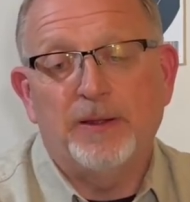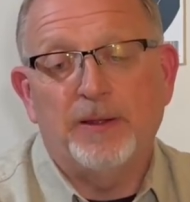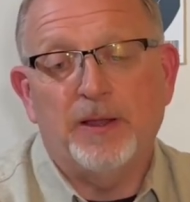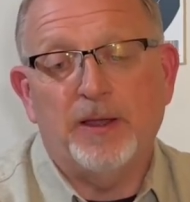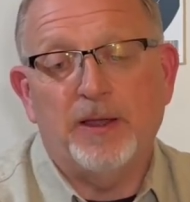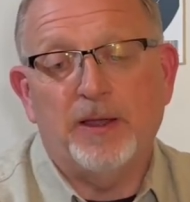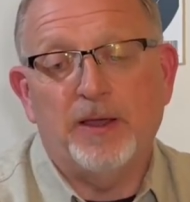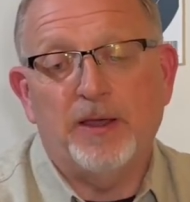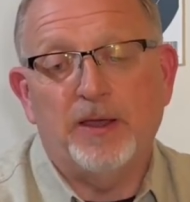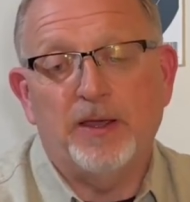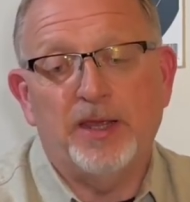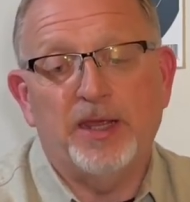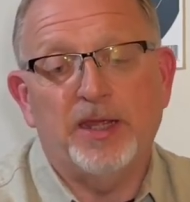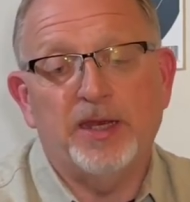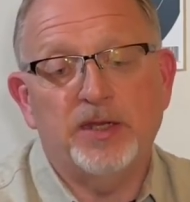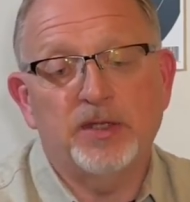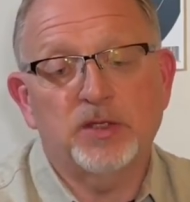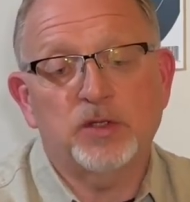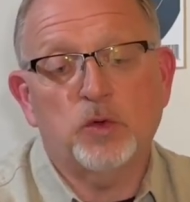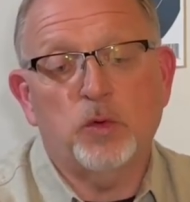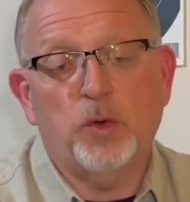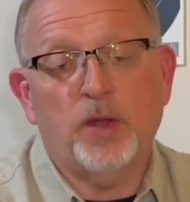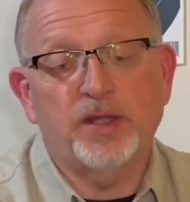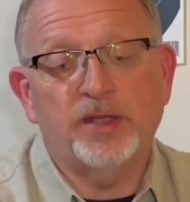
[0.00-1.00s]
it
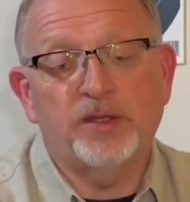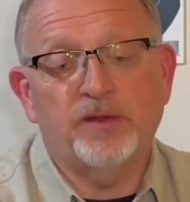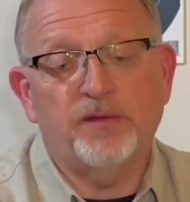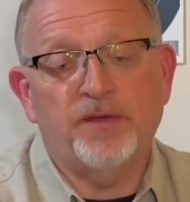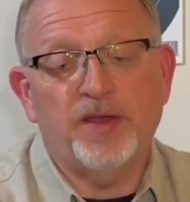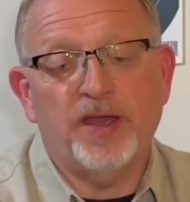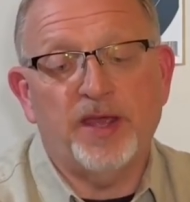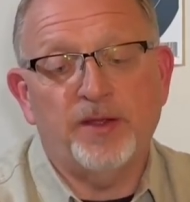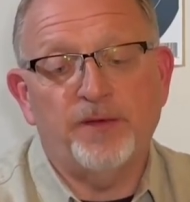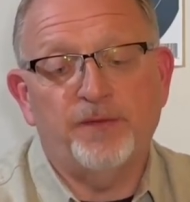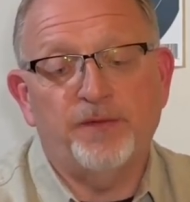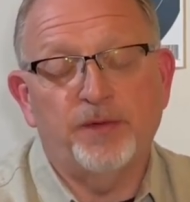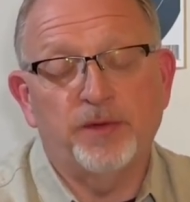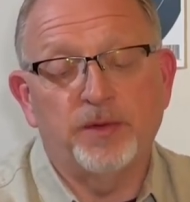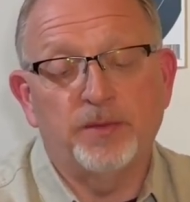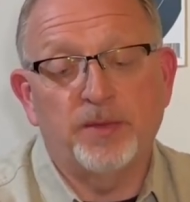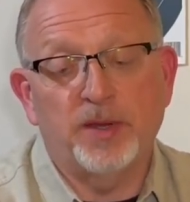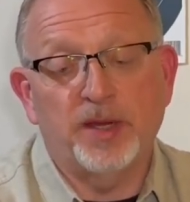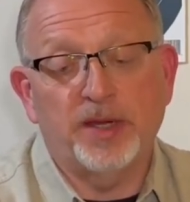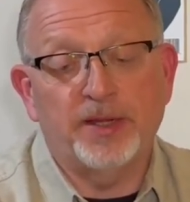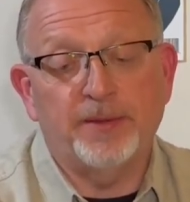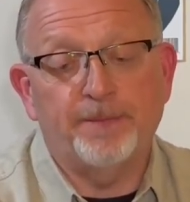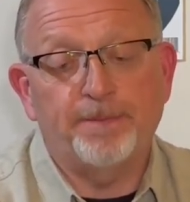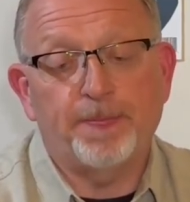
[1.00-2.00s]
is quite the value for the
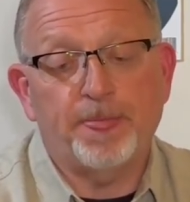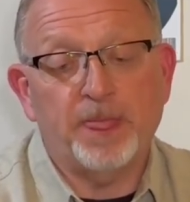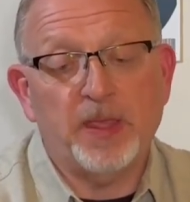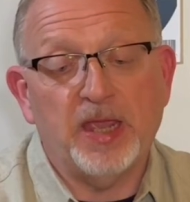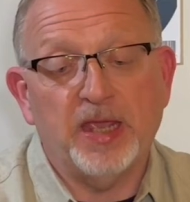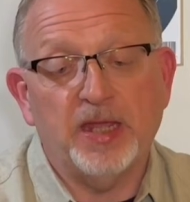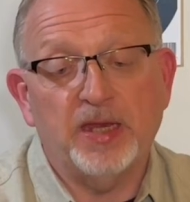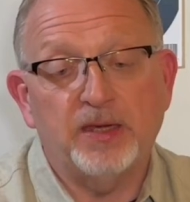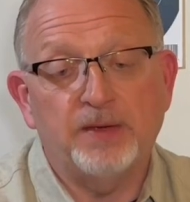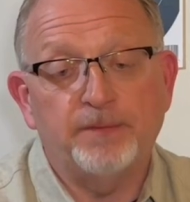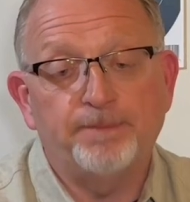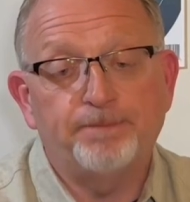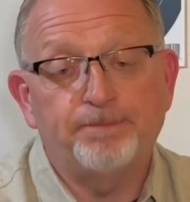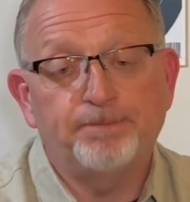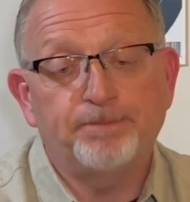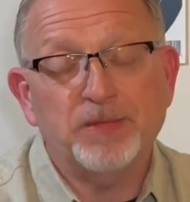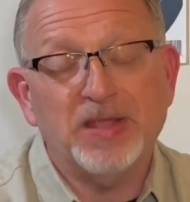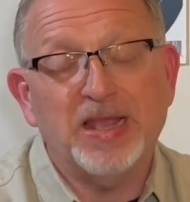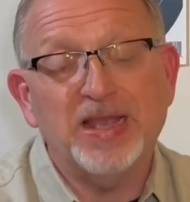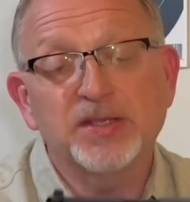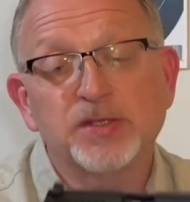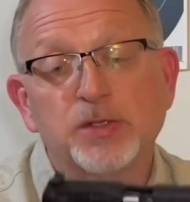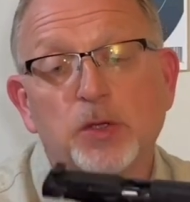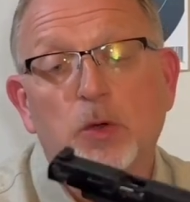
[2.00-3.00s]
money. And
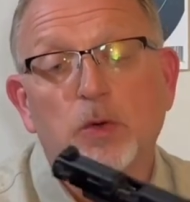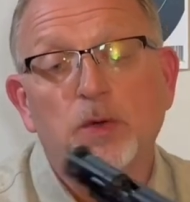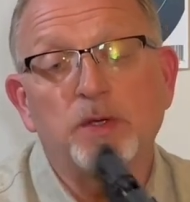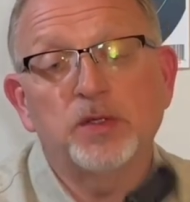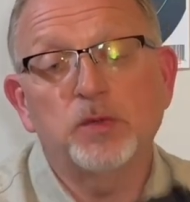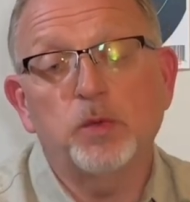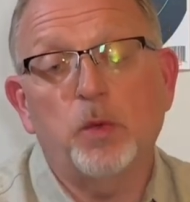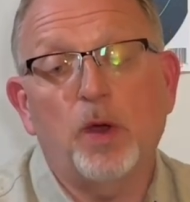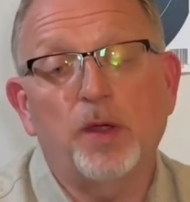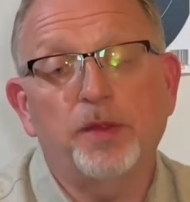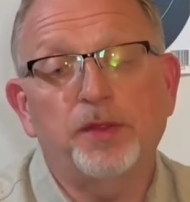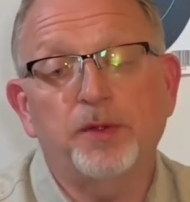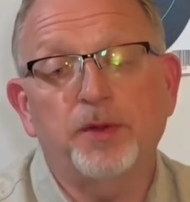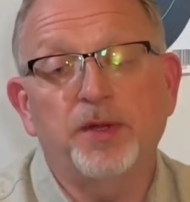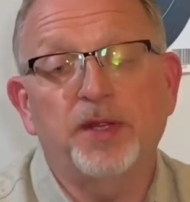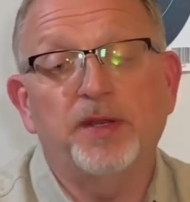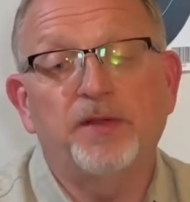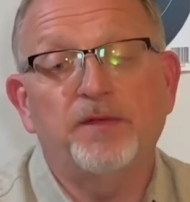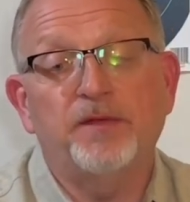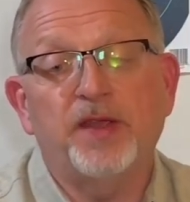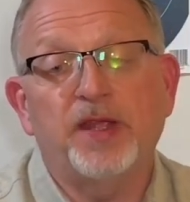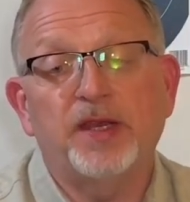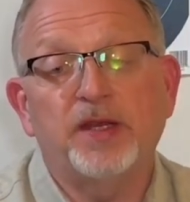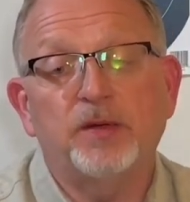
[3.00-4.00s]
as always, Walther
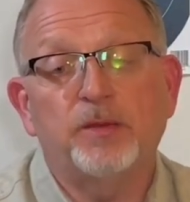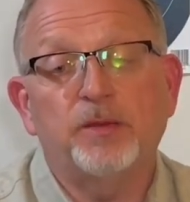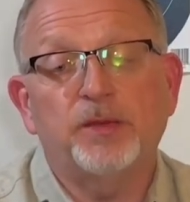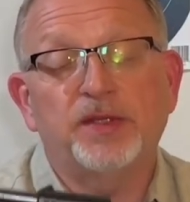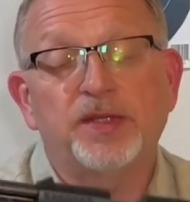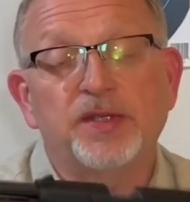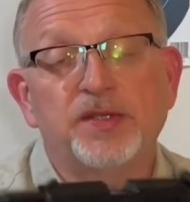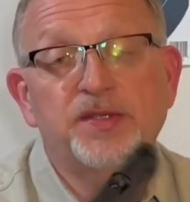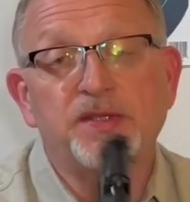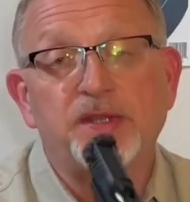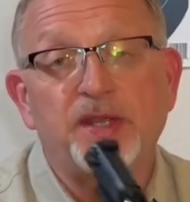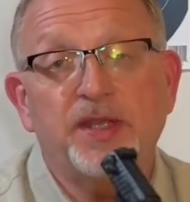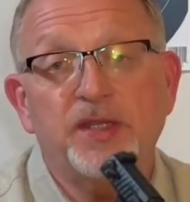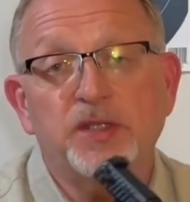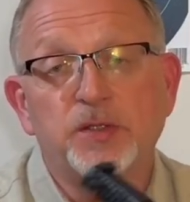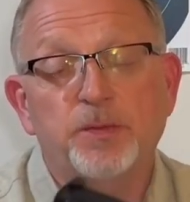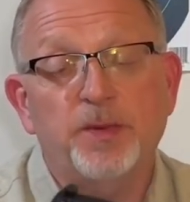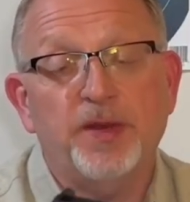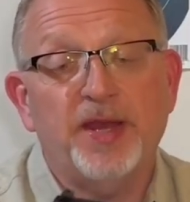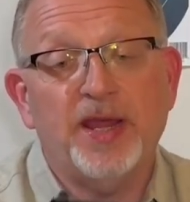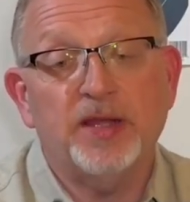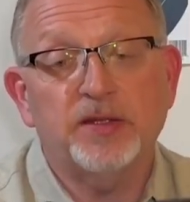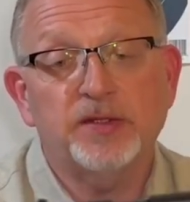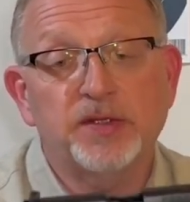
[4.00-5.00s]
innovated with this thing. It's
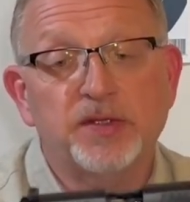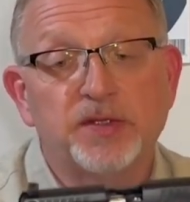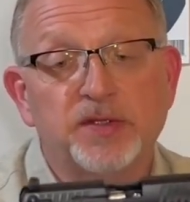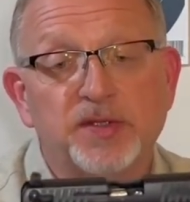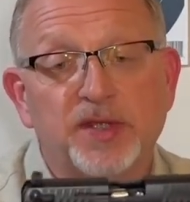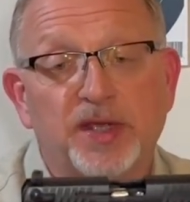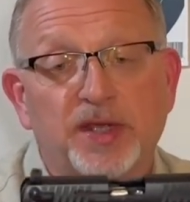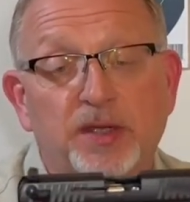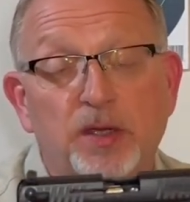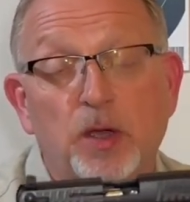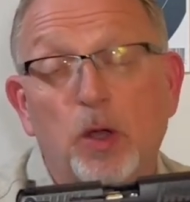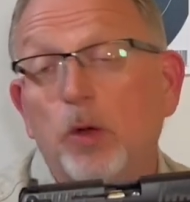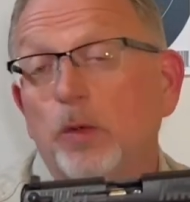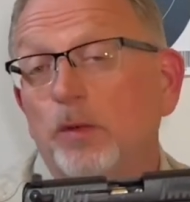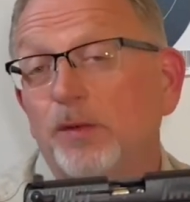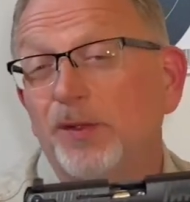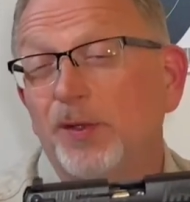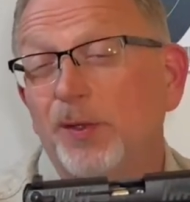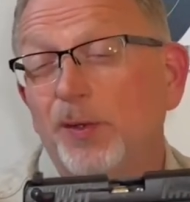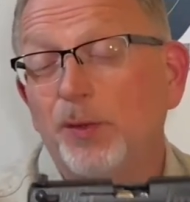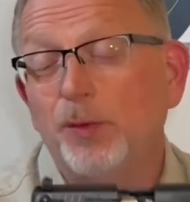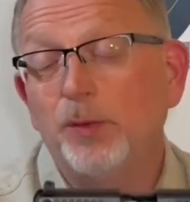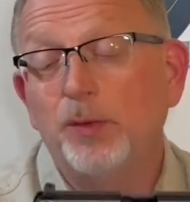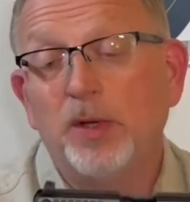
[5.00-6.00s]
been out since like
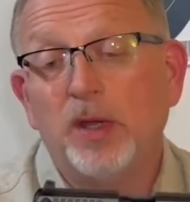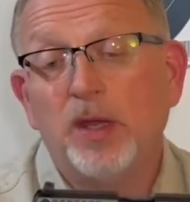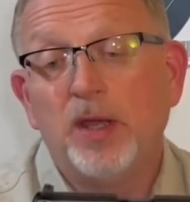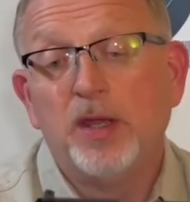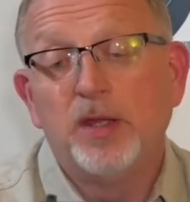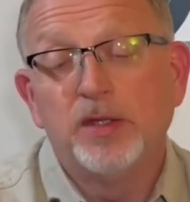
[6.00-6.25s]
'02.